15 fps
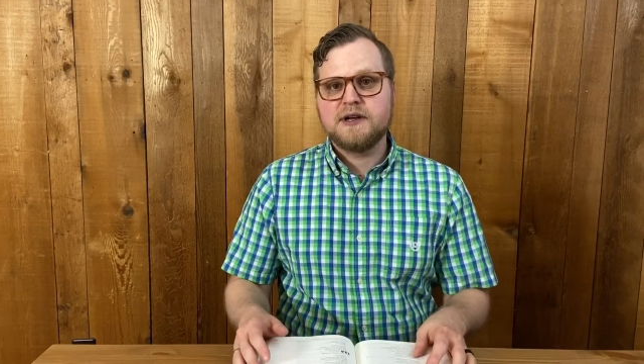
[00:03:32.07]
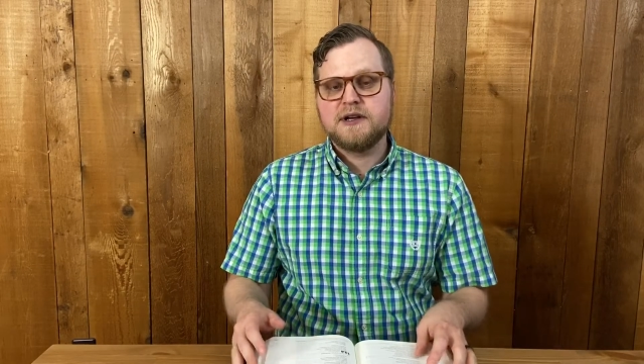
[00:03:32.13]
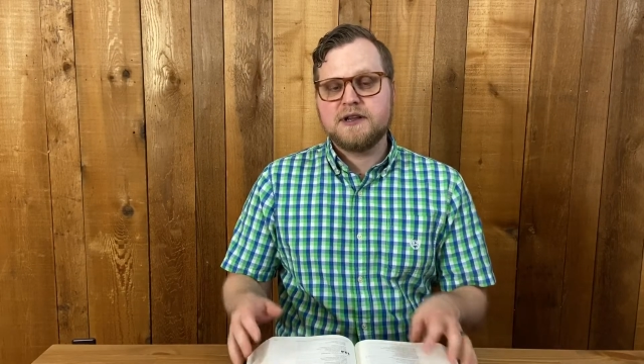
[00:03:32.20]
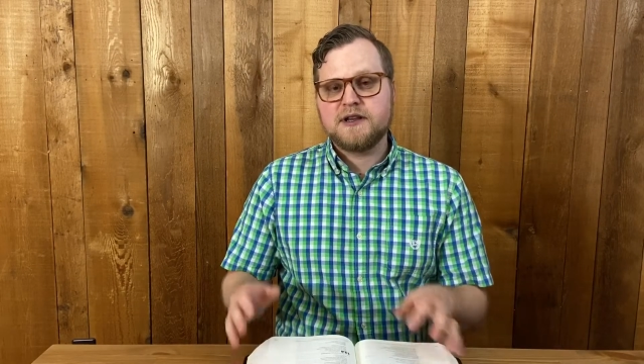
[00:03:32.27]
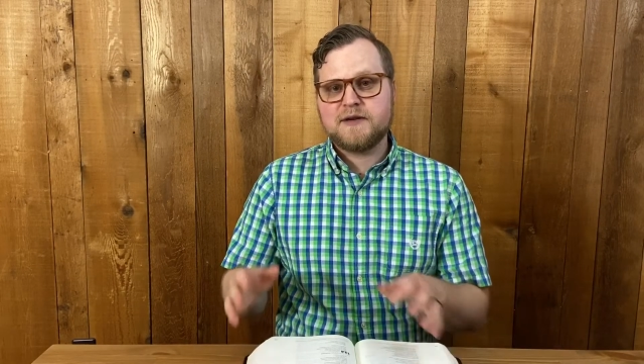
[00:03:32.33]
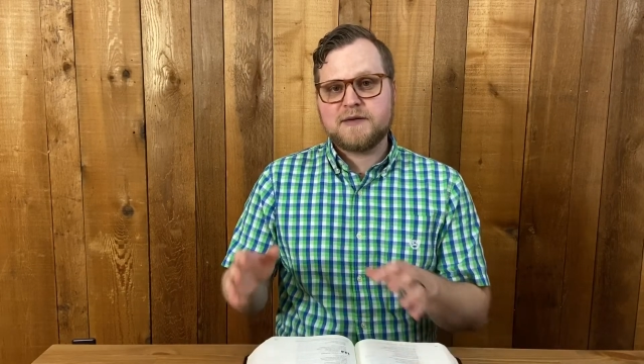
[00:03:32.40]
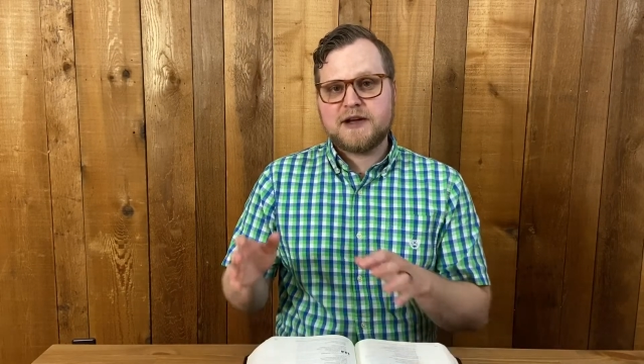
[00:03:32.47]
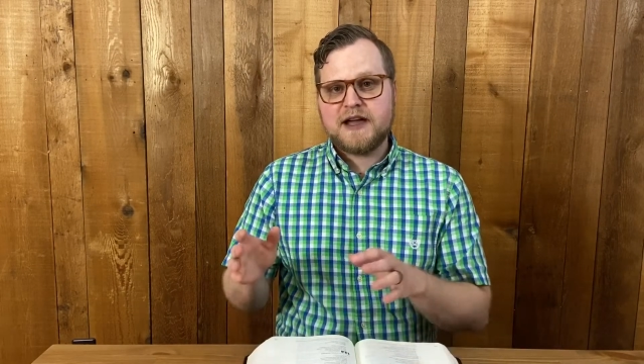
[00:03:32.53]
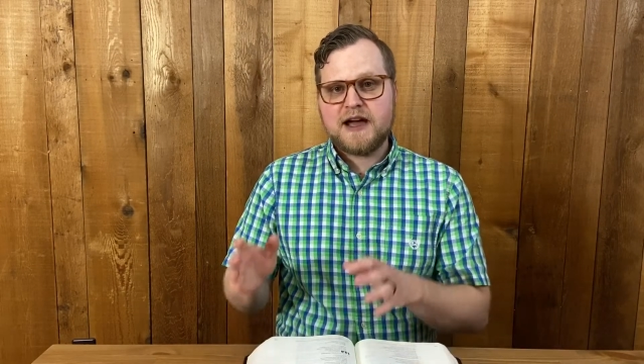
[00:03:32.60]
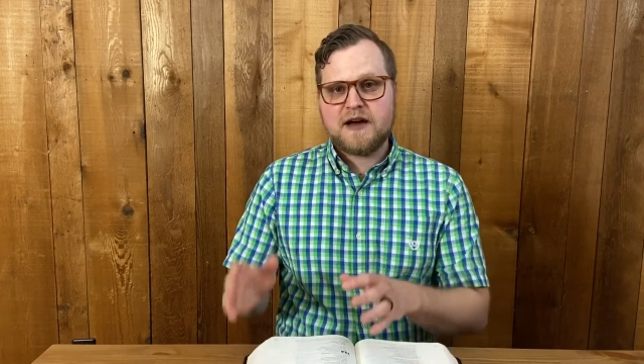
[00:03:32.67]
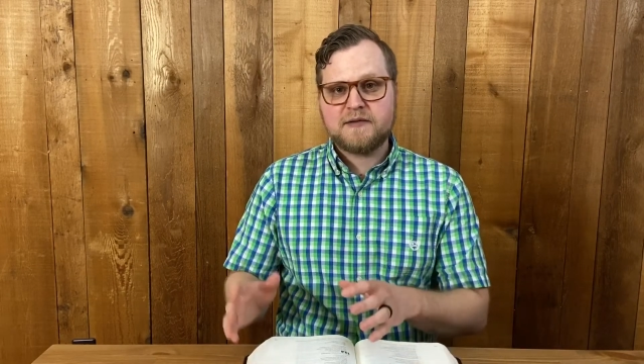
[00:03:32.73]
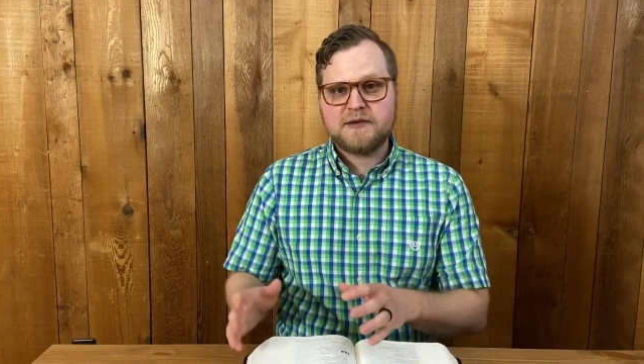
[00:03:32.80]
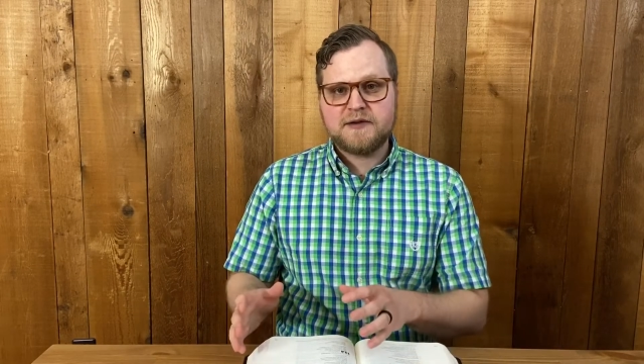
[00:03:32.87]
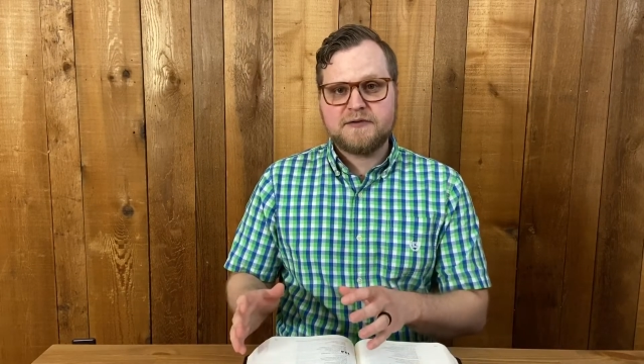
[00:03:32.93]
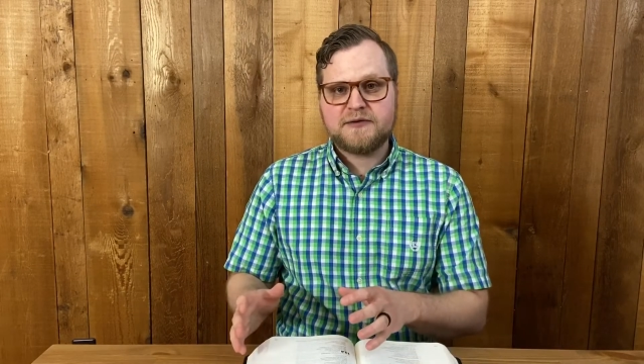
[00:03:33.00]
that my
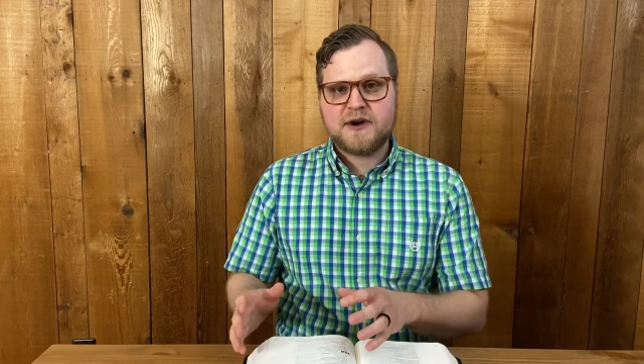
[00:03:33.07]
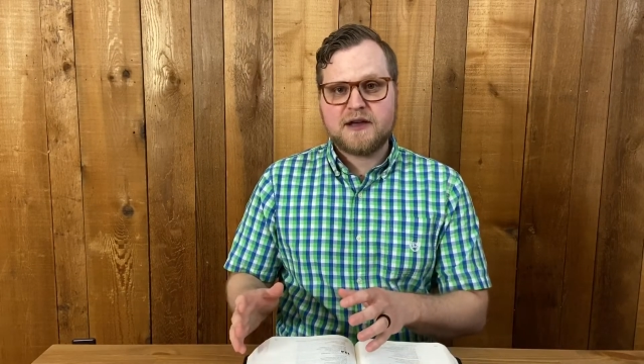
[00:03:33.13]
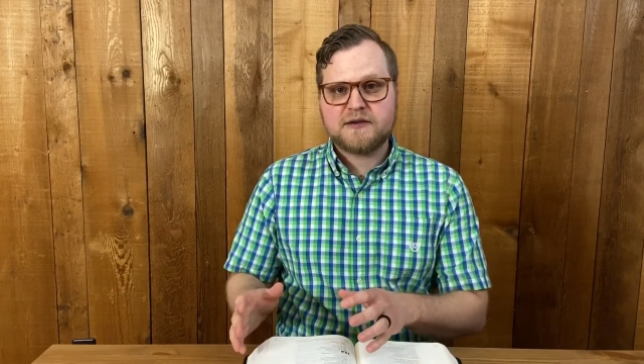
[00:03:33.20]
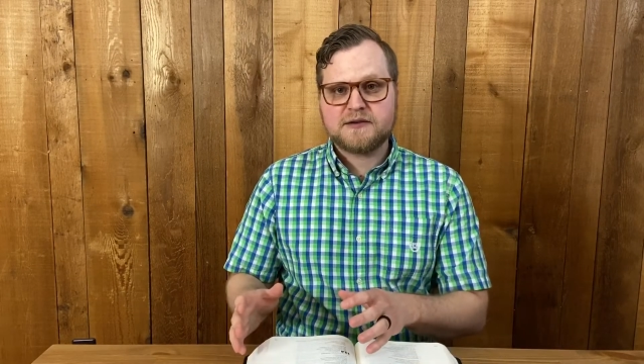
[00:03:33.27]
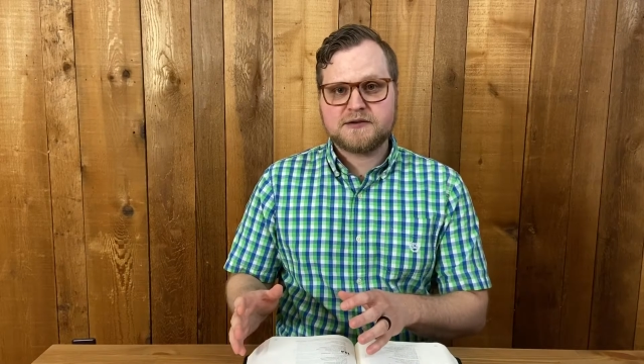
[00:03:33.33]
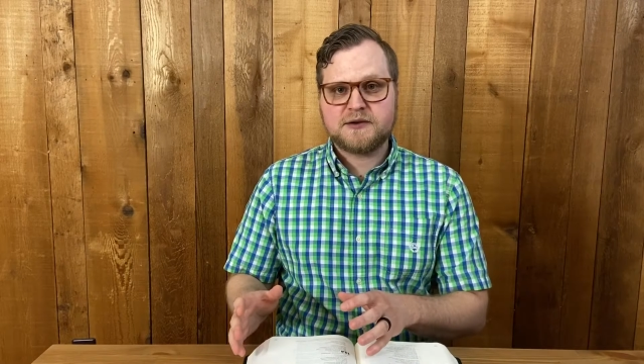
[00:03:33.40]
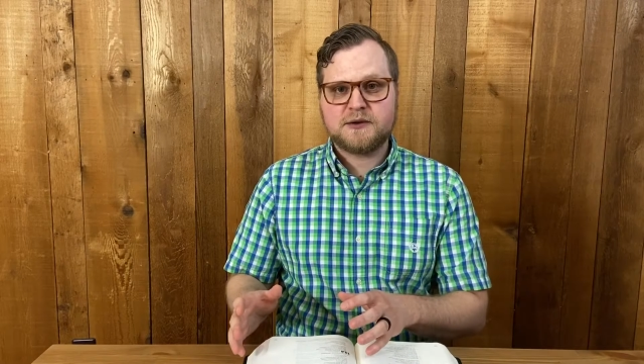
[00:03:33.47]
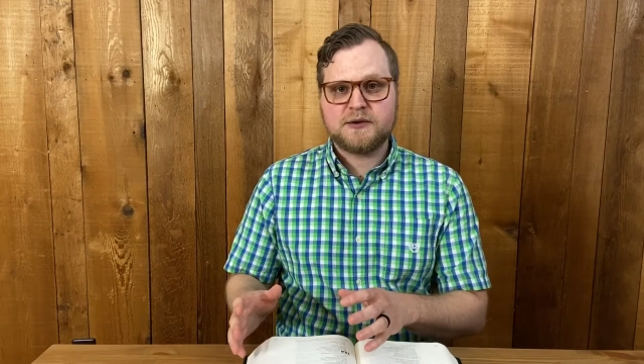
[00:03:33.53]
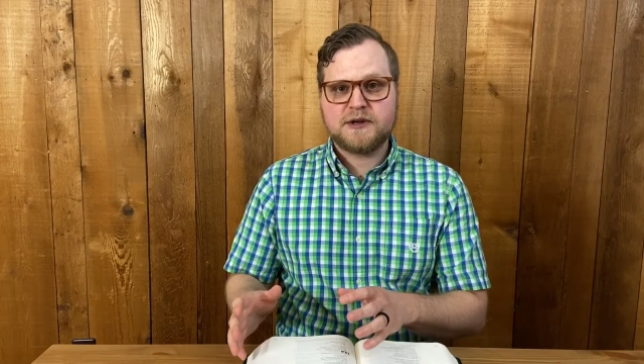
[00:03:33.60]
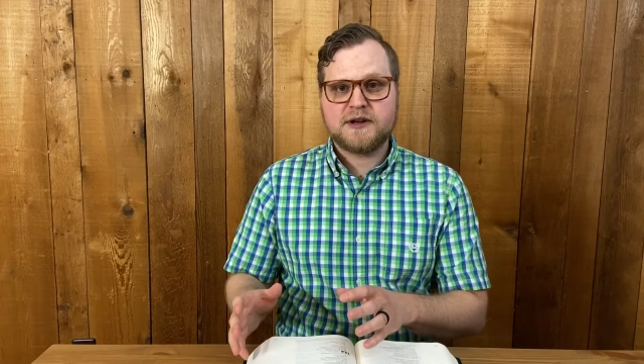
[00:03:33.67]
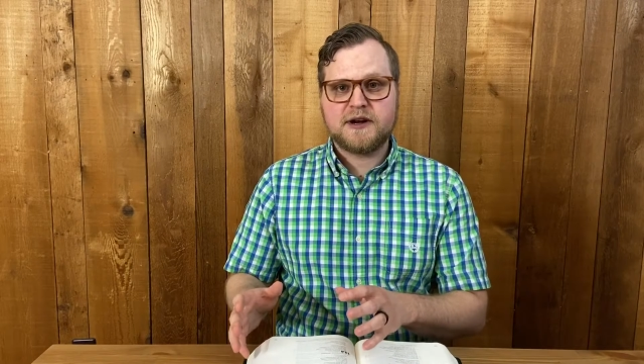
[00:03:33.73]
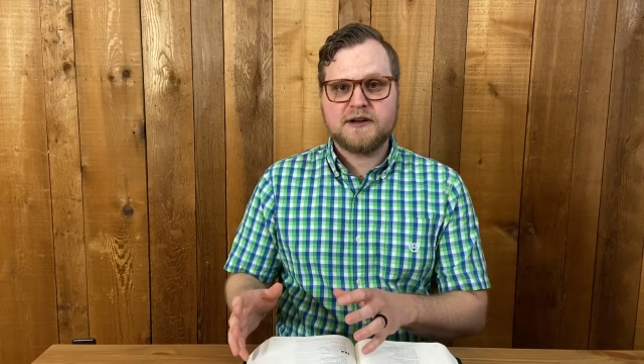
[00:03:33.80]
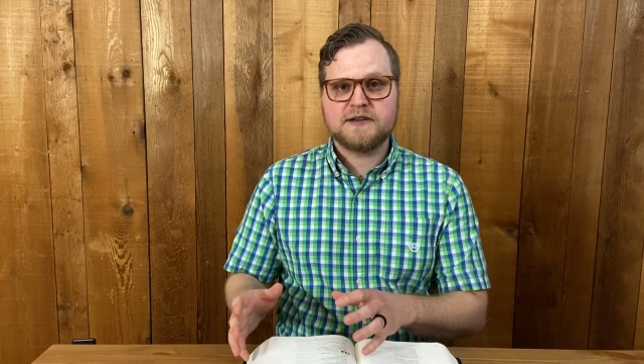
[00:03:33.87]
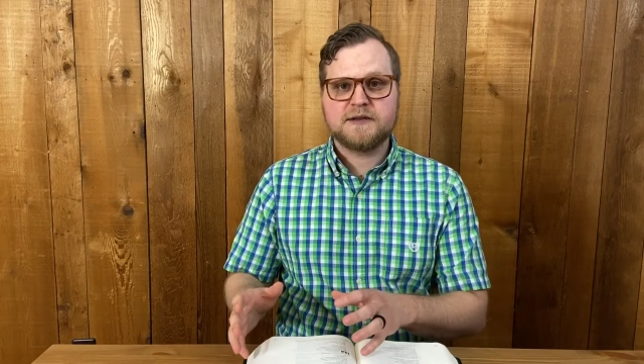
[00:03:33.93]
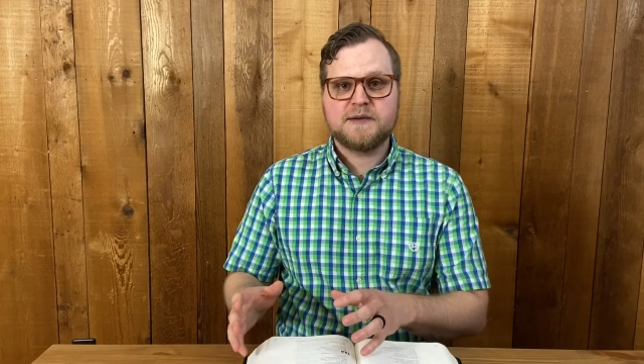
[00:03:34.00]
Heavenly Father is holding
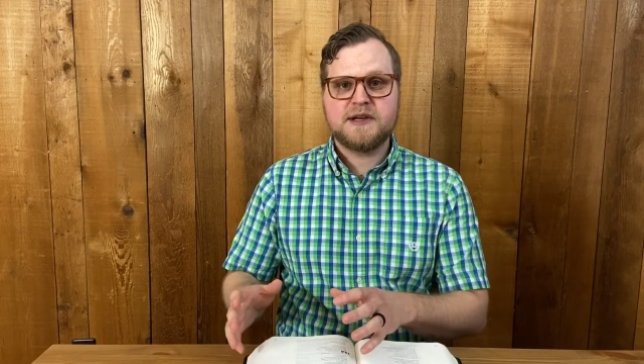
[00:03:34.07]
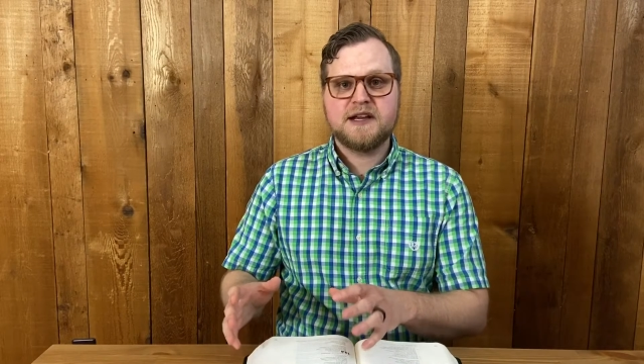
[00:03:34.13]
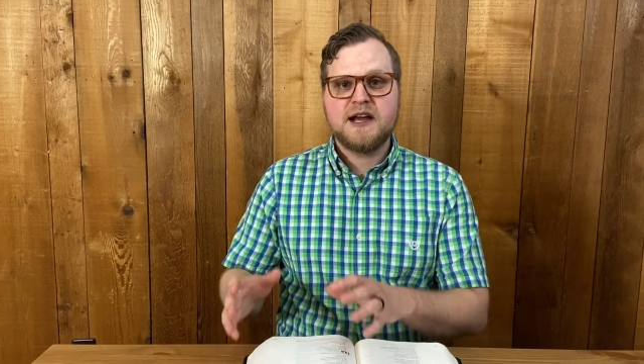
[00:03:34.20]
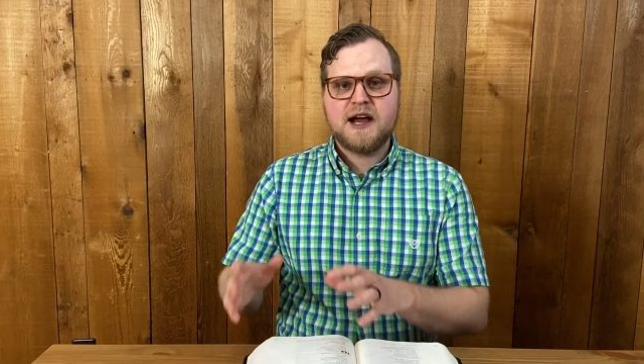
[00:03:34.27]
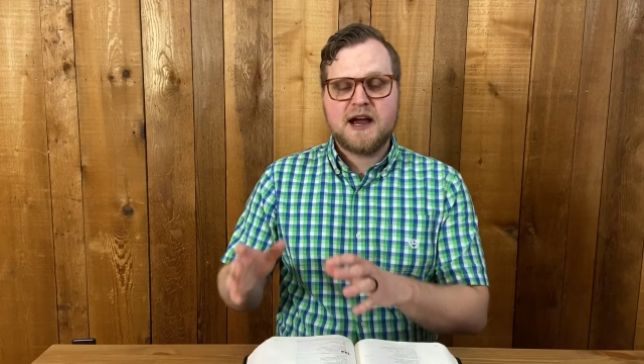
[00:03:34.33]
on to me,